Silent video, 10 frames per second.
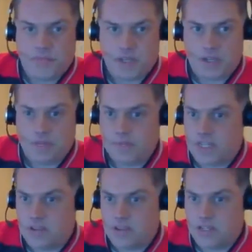
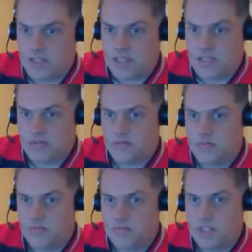Any thoughts on that?
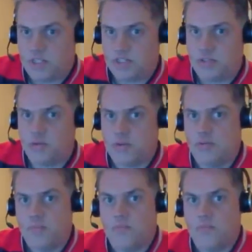Melissa, start with you.